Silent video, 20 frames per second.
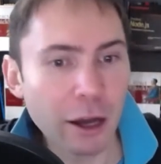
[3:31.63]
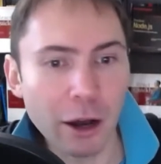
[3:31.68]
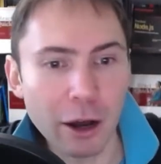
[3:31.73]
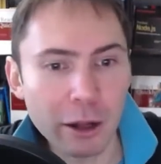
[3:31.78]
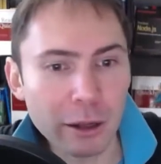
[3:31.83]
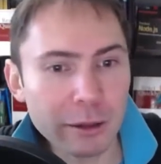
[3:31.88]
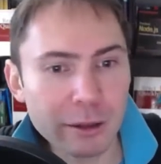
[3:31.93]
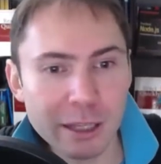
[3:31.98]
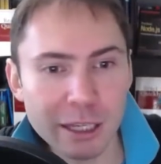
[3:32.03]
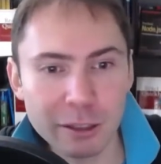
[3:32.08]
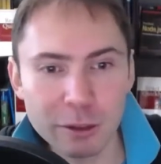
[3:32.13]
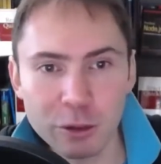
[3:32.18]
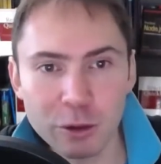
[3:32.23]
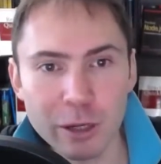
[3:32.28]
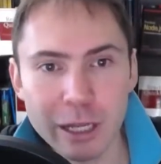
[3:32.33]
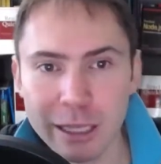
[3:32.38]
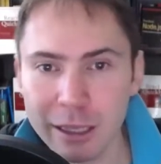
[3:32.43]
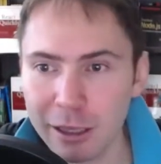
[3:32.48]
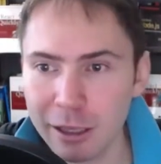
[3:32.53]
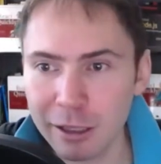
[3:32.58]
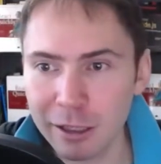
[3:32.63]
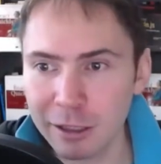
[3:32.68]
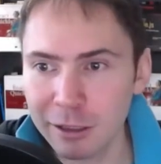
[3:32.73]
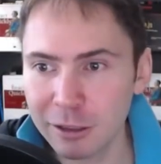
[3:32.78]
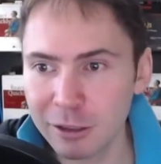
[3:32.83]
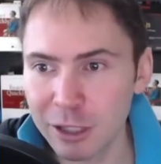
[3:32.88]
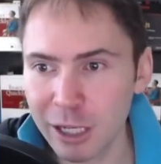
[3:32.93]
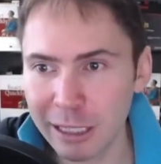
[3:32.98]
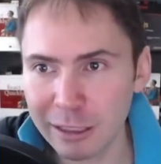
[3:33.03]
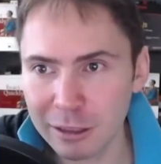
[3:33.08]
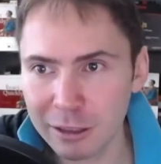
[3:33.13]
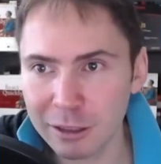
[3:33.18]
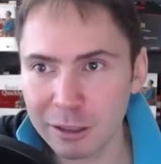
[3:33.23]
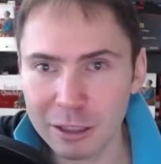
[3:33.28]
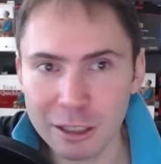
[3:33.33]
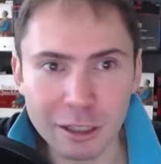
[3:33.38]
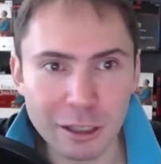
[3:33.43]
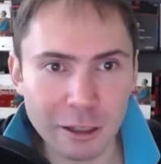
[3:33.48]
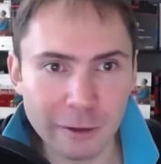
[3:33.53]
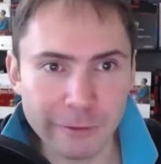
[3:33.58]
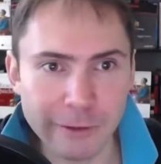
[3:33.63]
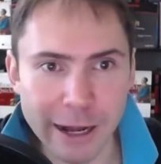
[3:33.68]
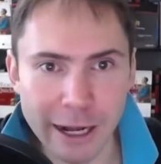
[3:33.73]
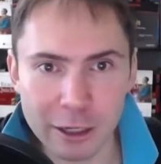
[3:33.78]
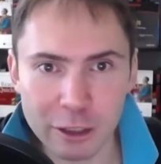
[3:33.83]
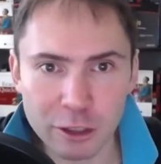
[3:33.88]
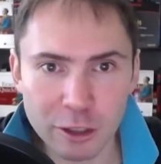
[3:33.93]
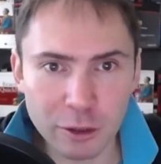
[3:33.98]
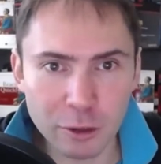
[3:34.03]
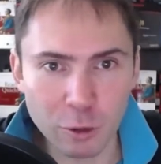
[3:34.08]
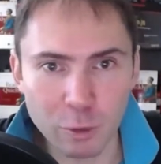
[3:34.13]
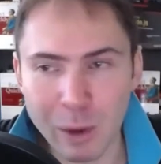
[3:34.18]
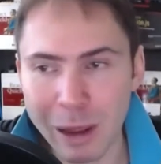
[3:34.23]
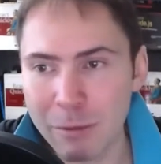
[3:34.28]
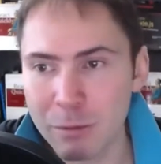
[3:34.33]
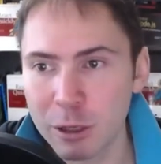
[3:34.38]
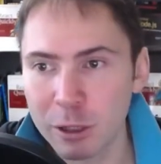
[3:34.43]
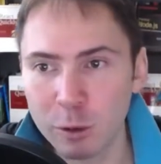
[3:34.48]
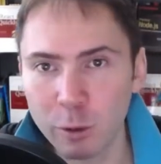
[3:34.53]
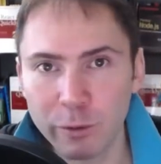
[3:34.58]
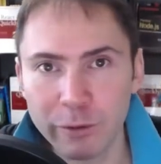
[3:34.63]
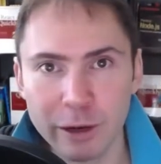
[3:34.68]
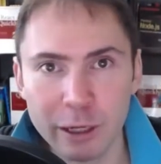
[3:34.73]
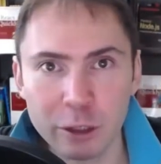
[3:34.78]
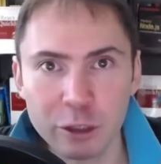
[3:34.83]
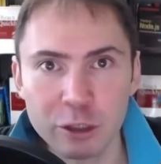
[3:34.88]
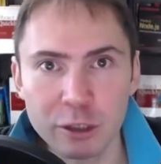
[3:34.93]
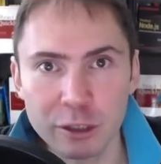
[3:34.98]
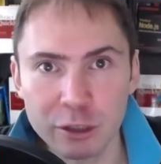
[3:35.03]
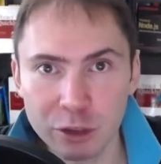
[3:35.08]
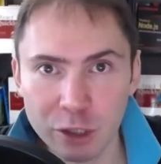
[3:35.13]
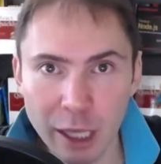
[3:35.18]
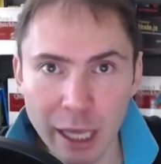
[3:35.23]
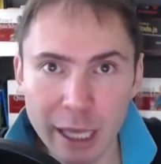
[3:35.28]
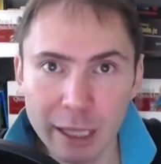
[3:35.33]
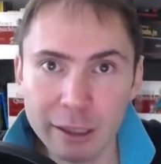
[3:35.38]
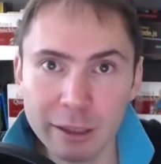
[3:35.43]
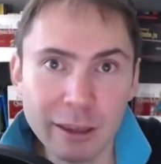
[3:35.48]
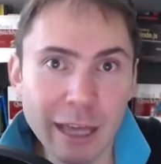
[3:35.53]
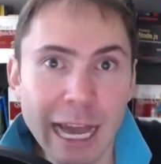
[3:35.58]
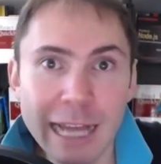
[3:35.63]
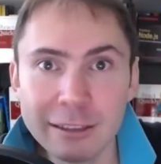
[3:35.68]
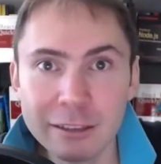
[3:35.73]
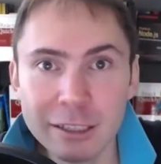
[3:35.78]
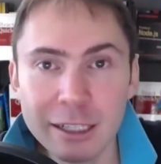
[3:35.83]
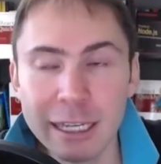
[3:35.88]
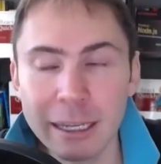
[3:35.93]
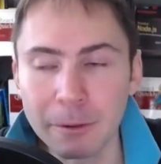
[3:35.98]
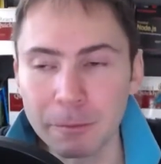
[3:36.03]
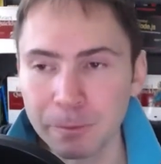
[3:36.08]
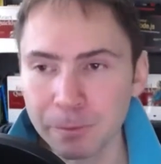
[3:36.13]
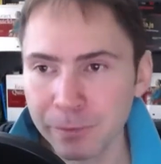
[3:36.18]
All they're doing is just a single function or maybe two functions. That's it.